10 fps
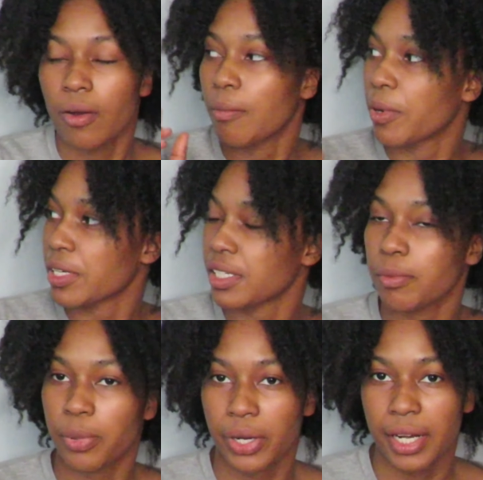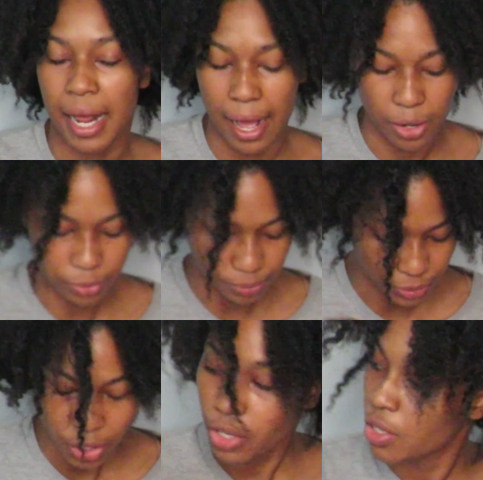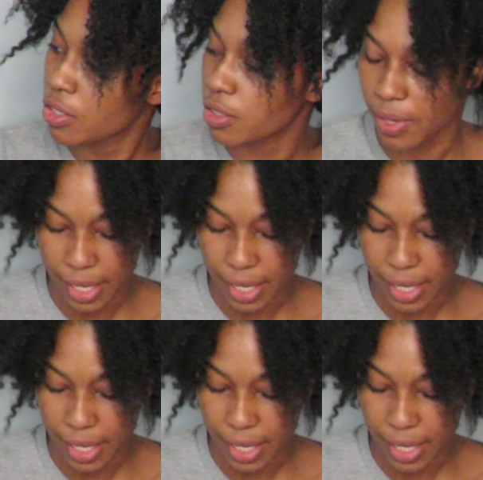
I'm pressing print now. So